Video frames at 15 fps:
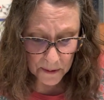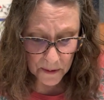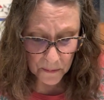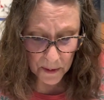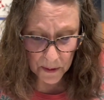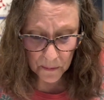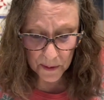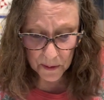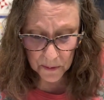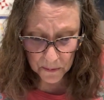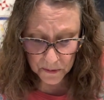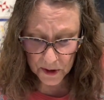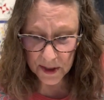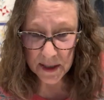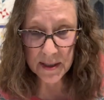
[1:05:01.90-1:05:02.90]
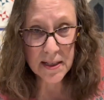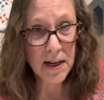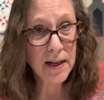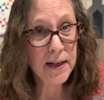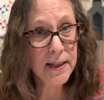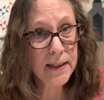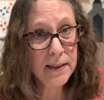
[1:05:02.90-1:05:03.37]
we will, just a
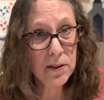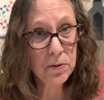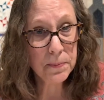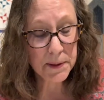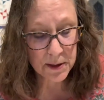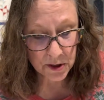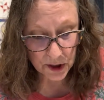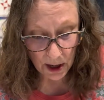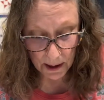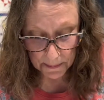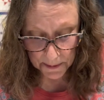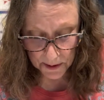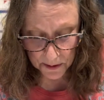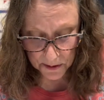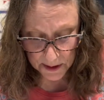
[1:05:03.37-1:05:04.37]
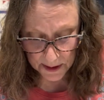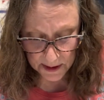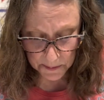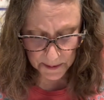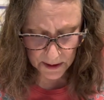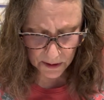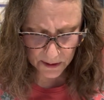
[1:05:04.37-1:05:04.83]
tiny little bit of shop news.
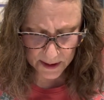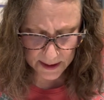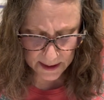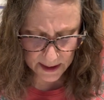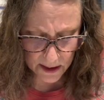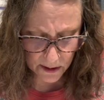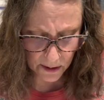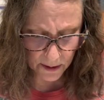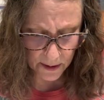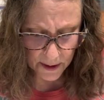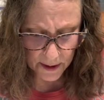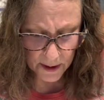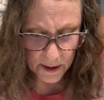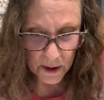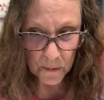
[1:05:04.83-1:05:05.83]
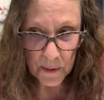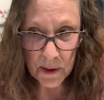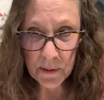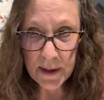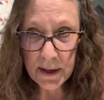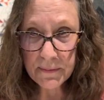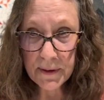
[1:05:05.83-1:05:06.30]
Since Peter isn't here, I
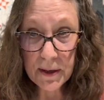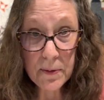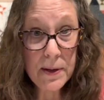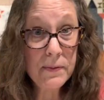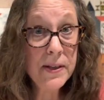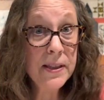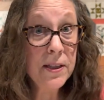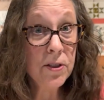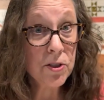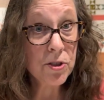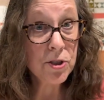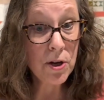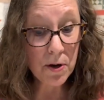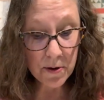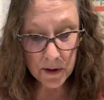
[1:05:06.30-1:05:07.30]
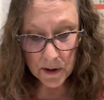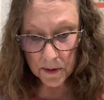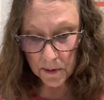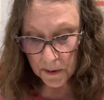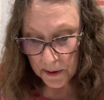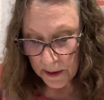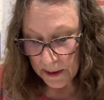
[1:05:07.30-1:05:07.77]
don't have anything to show
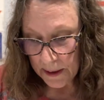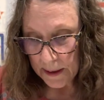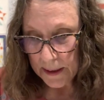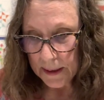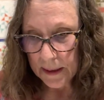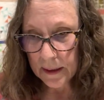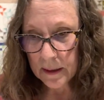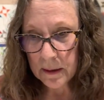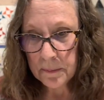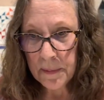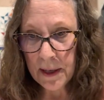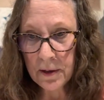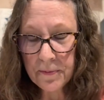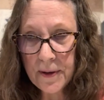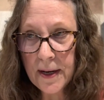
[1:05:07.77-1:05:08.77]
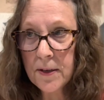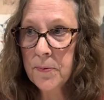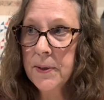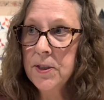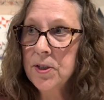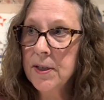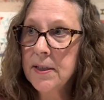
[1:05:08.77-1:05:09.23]
you. Matter of fact,
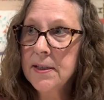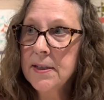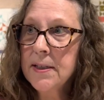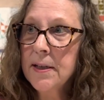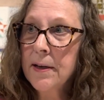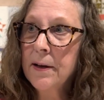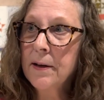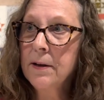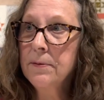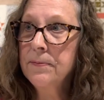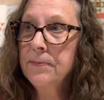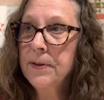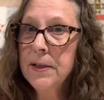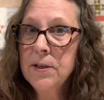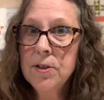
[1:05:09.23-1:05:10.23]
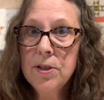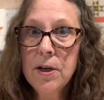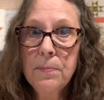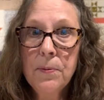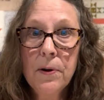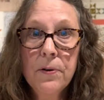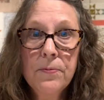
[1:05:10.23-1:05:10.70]
we just finished
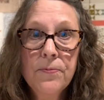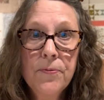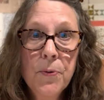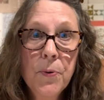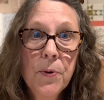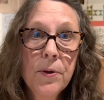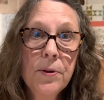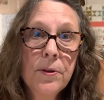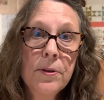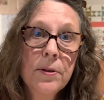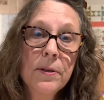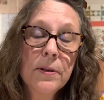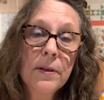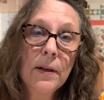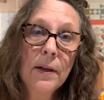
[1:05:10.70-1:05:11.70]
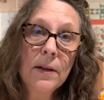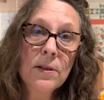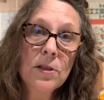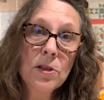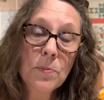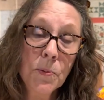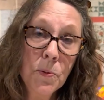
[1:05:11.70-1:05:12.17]
up our 4th
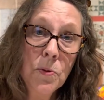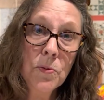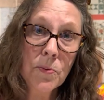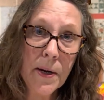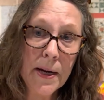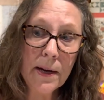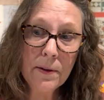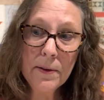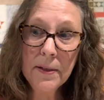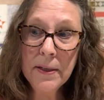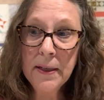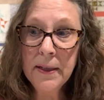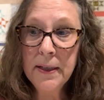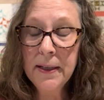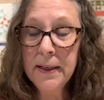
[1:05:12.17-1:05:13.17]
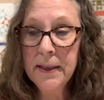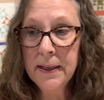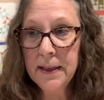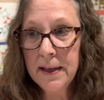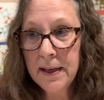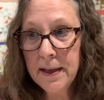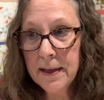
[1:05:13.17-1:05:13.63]
spool round,
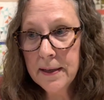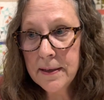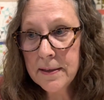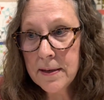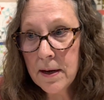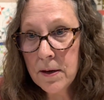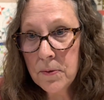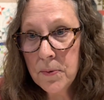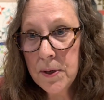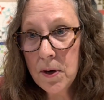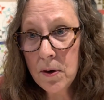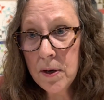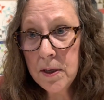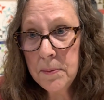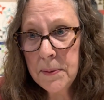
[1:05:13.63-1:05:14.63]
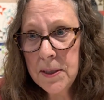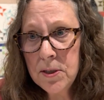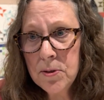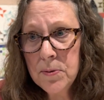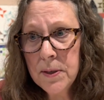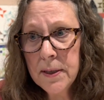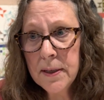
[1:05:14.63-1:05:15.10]
and we are going to be
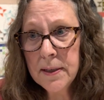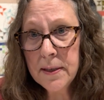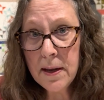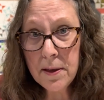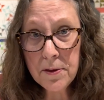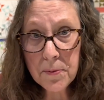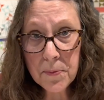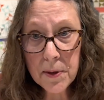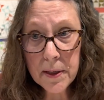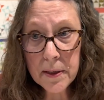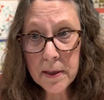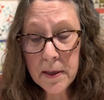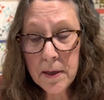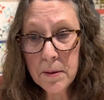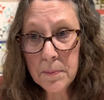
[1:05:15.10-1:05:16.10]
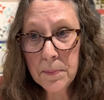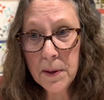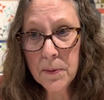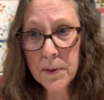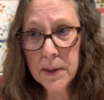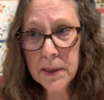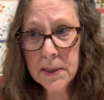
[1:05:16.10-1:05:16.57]
doing another one,
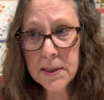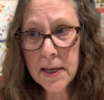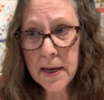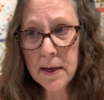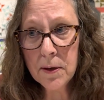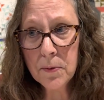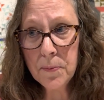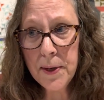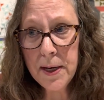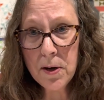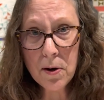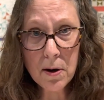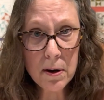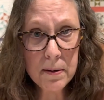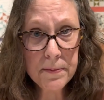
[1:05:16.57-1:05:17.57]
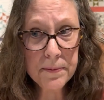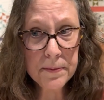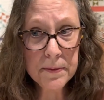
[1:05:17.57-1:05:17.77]
but we're going to take a week off